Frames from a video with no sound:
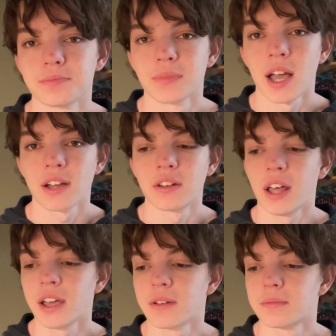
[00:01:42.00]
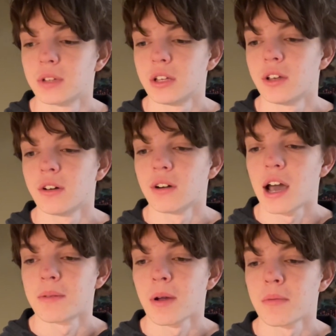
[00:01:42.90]
I could like lie
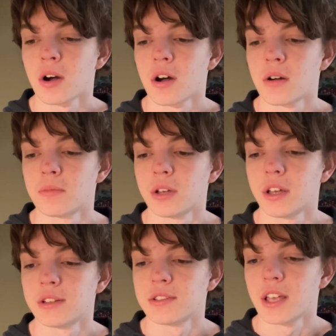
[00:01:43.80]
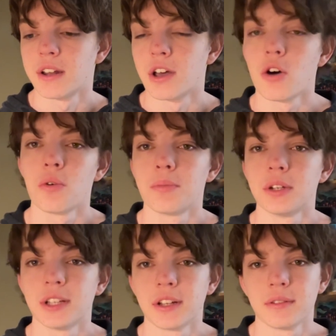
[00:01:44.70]
to my mom and say no,
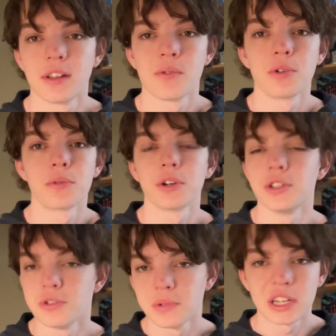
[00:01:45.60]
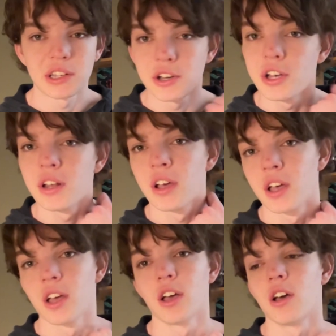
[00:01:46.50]
but then that wouldn't really do me any good,
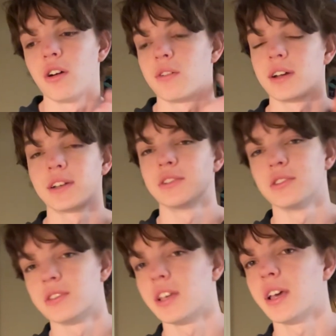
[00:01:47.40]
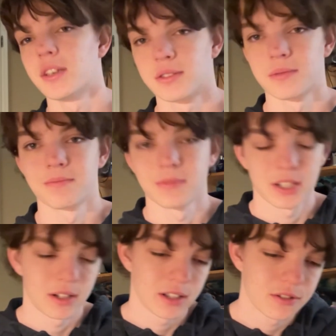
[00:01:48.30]
or I could just say yes,
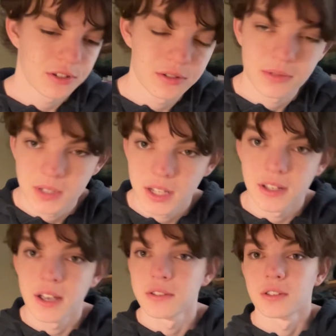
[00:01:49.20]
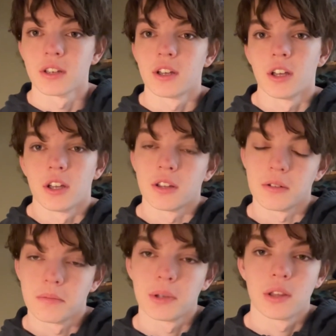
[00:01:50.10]
and I just said yes.
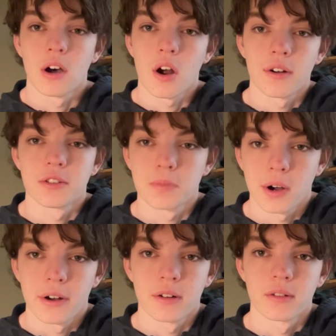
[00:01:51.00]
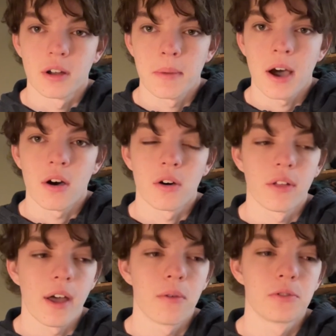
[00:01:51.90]
But the hardest part about all
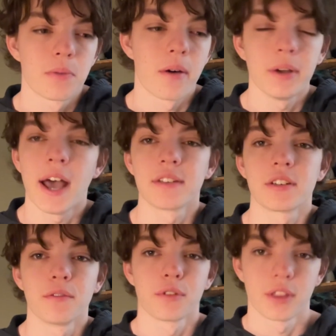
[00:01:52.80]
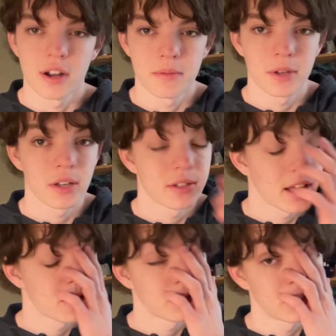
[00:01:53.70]
that was probably asking for therapy, because
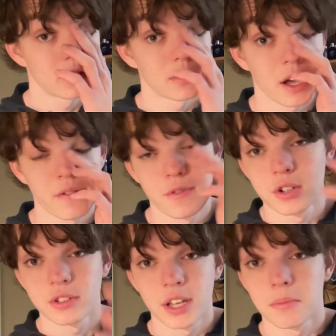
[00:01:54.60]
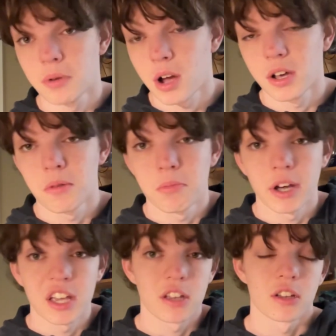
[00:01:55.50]
that's when I first like brought up
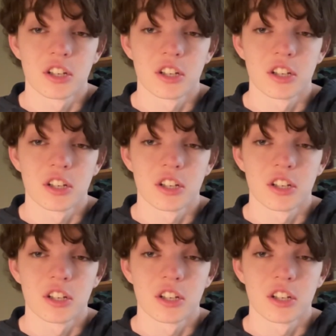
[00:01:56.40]
like